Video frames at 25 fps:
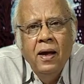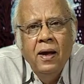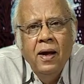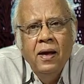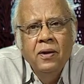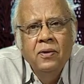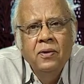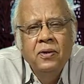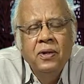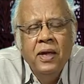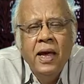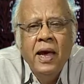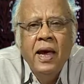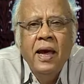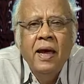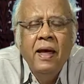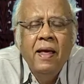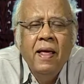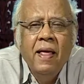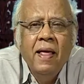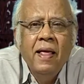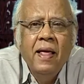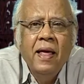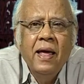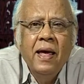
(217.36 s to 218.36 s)

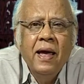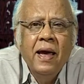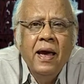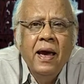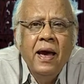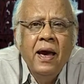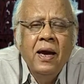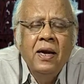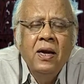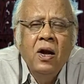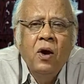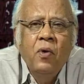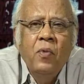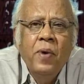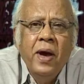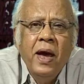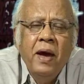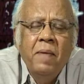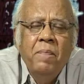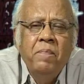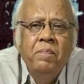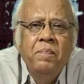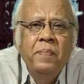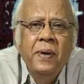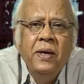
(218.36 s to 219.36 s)
They, in a way,
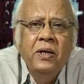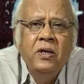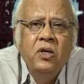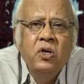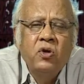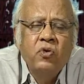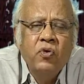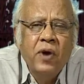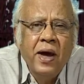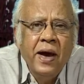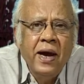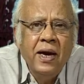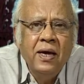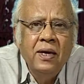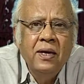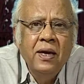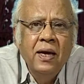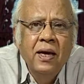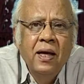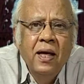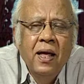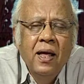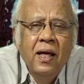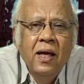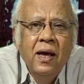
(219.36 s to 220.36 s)
betrayed
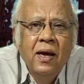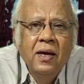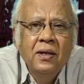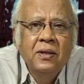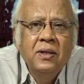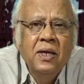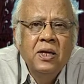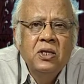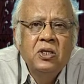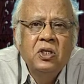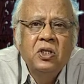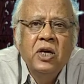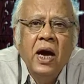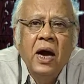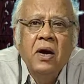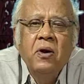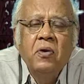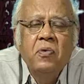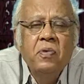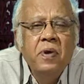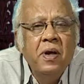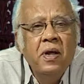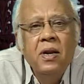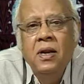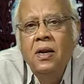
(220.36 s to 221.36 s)
the
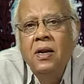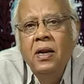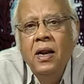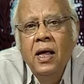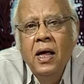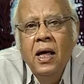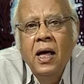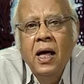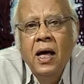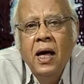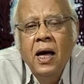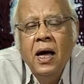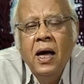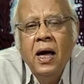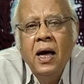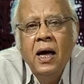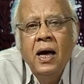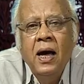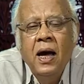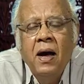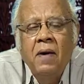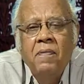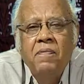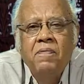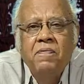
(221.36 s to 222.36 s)
general
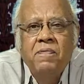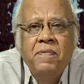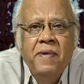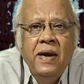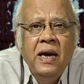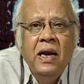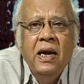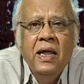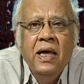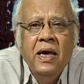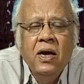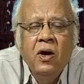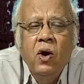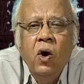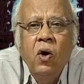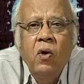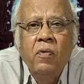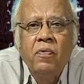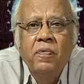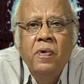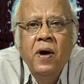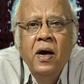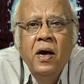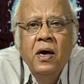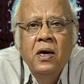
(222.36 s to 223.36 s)
uh, feeling
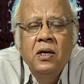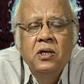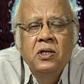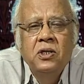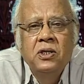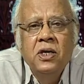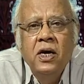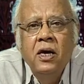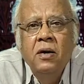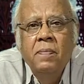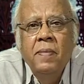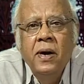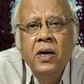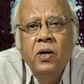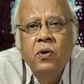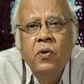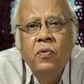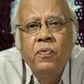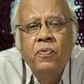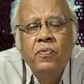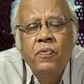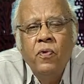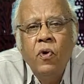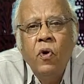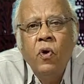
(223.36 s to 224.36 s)
of
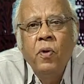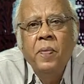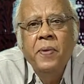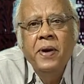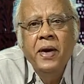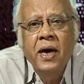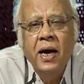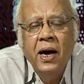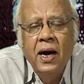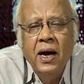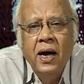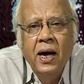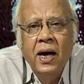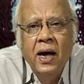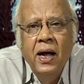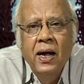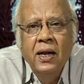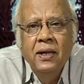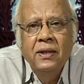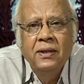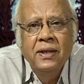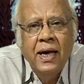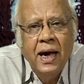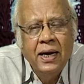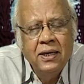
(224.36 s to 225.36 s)
Germanophobia
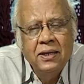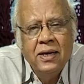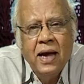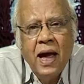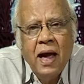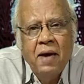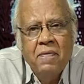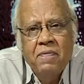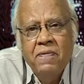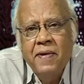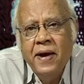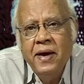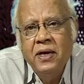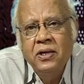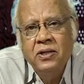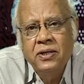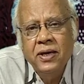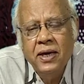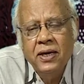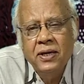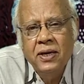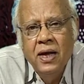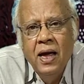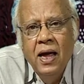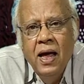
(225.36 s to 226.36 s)
that
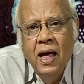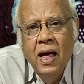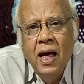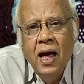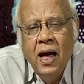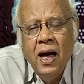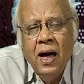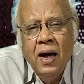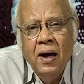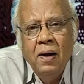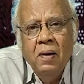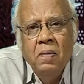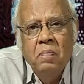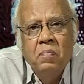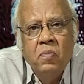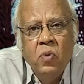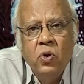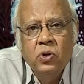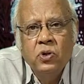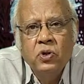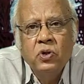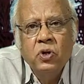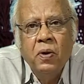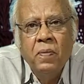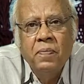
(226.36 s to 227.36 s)
affected uh,
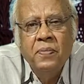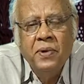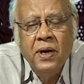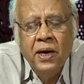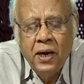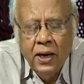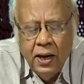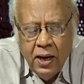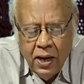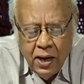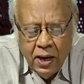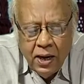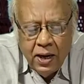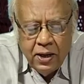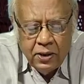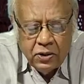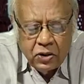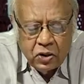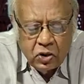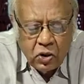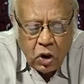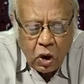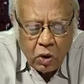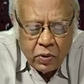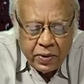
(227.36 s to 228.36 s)
most of the
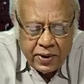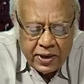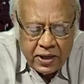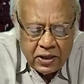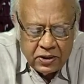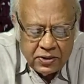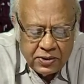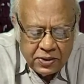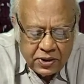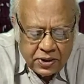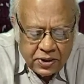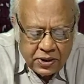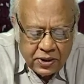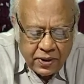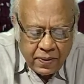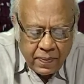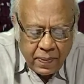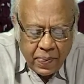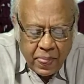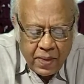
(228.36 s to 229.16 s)
historians.